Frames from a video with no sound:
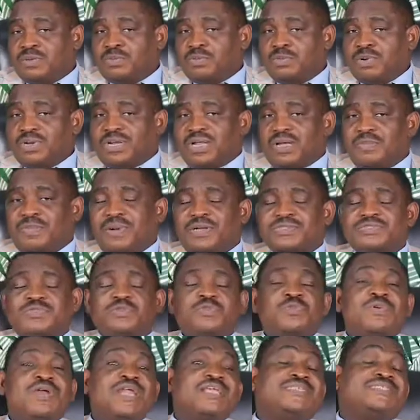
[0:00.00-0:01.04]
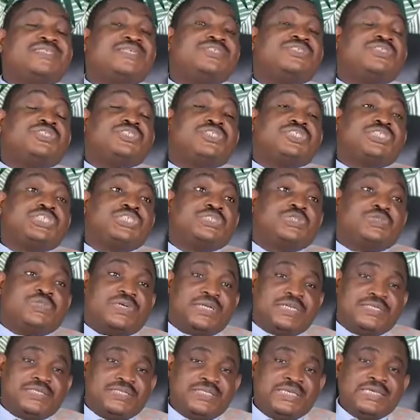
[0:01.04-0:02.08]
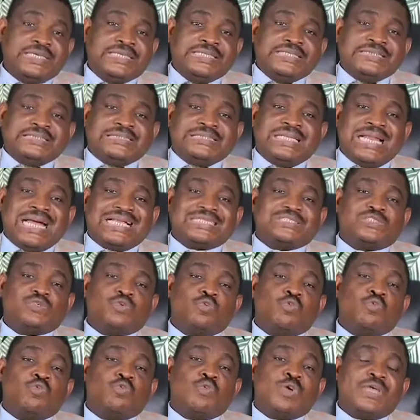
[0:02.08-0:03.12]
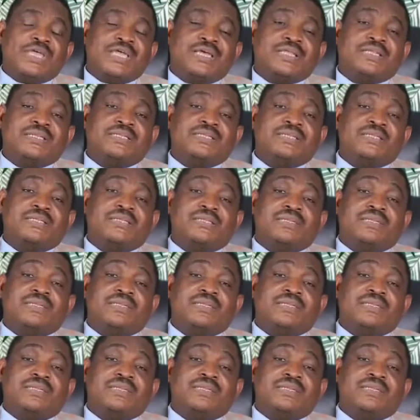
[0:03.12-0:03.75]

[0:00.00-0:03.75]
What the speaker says: but about raising children that will